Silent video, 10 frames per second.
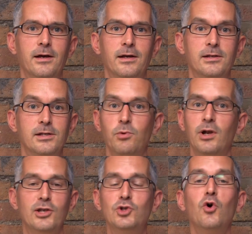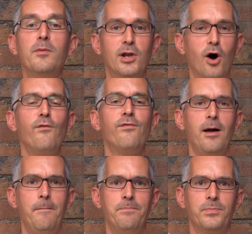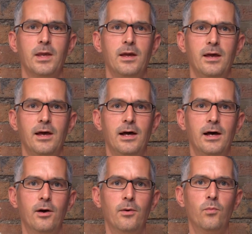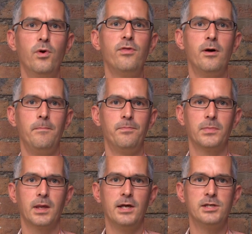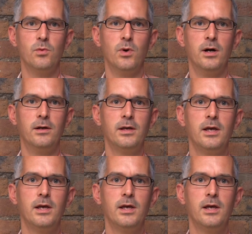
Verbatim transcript: and, well, enjoyment of them uh, and with them, as it were.